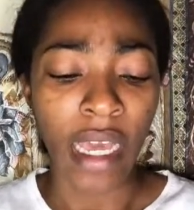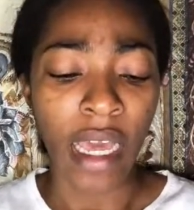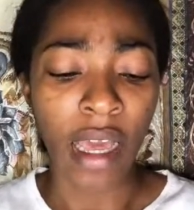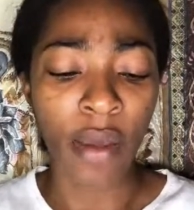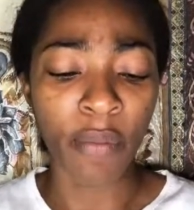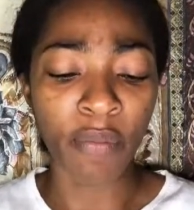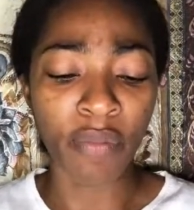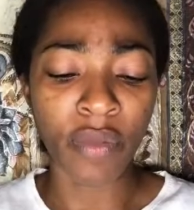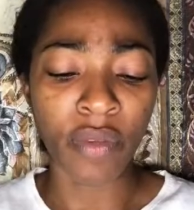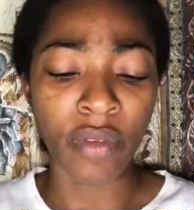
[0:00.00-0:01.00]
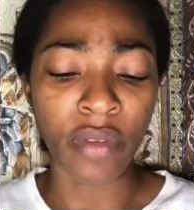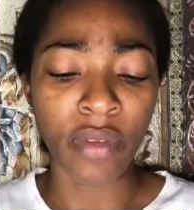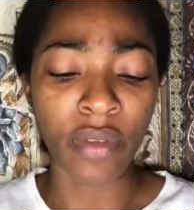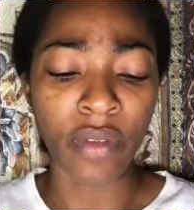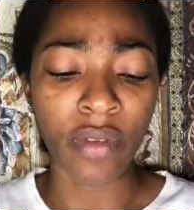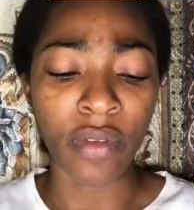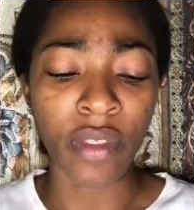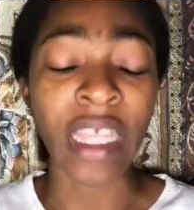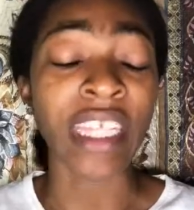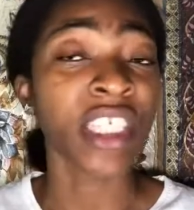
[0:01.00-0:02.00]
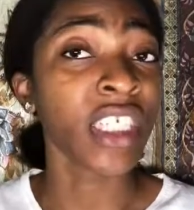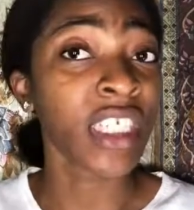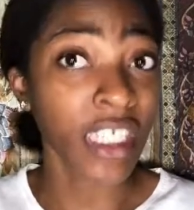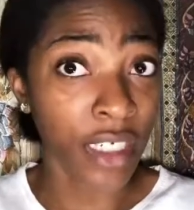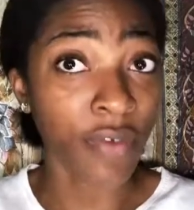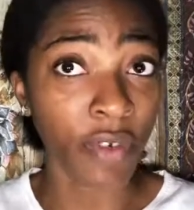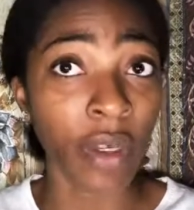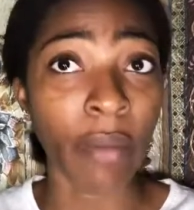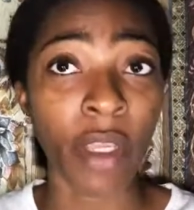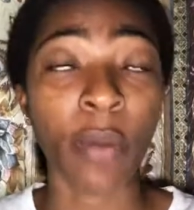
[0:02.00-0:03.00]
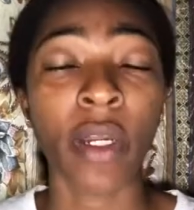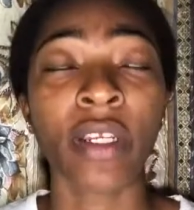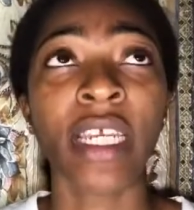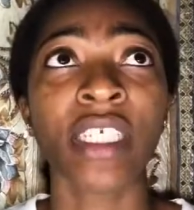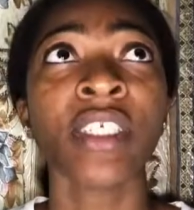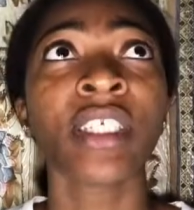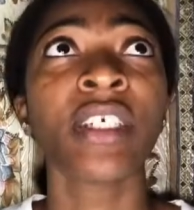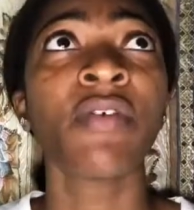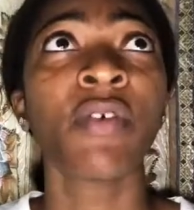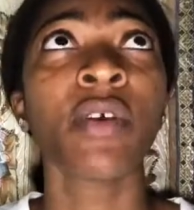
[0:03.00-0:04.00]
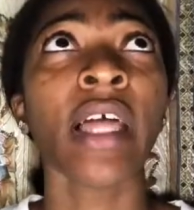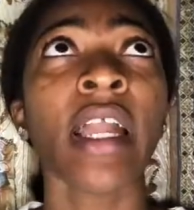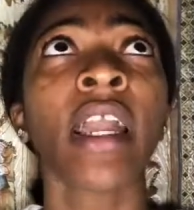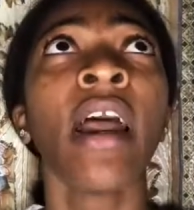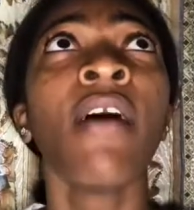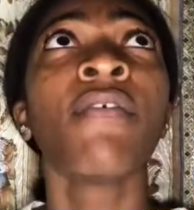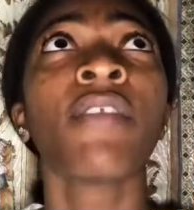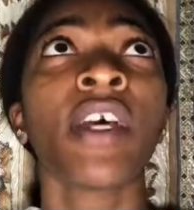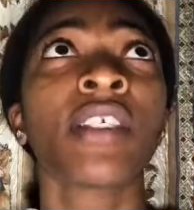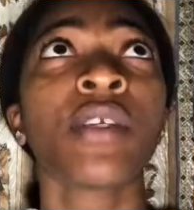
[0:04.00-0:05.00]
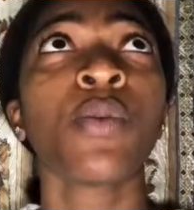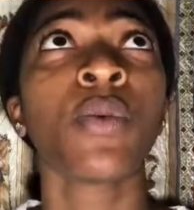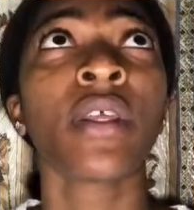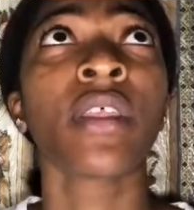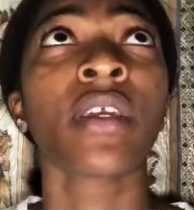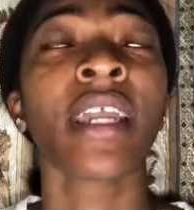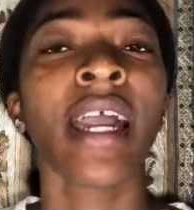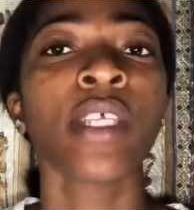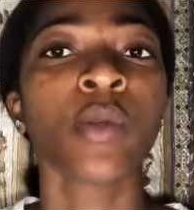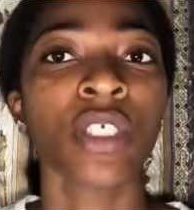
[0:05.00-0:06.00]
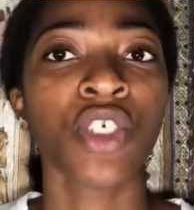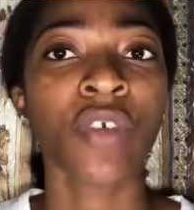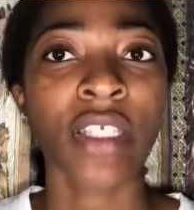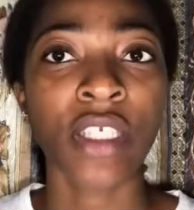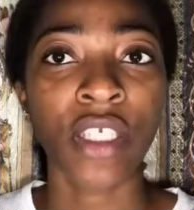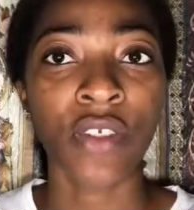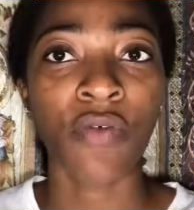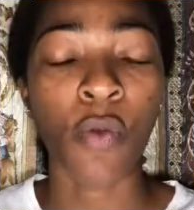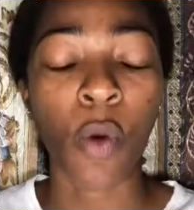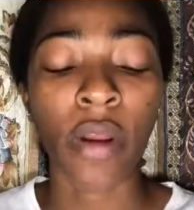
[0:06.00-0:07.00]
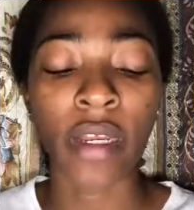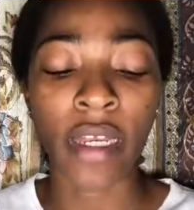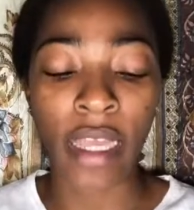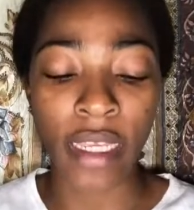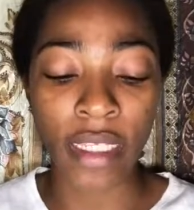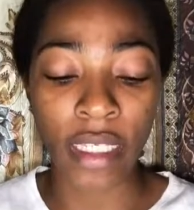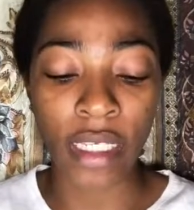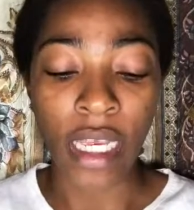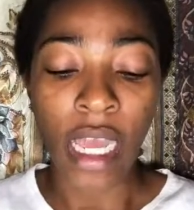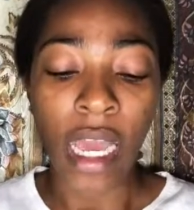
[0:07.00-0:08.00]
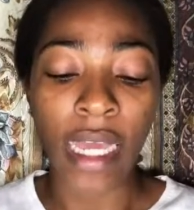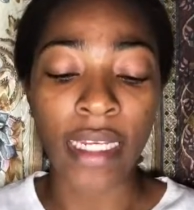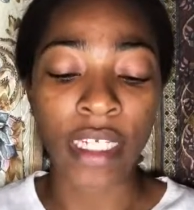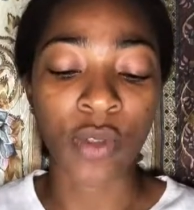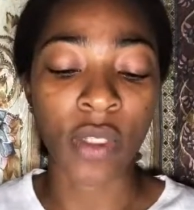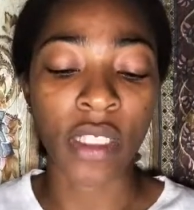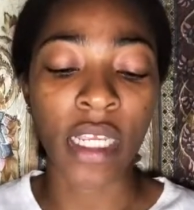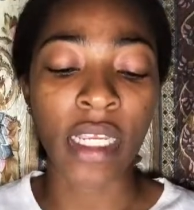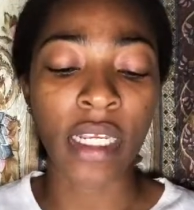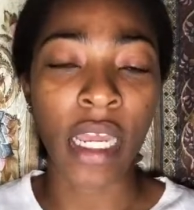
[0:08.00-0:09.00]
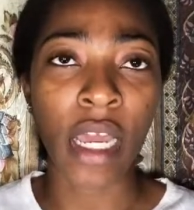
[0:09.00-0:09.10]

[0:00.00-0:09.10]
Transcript: that she did feel, I beg your pardon, that she did feel like flirting with guys was a strategy for Nengi, and that she was saying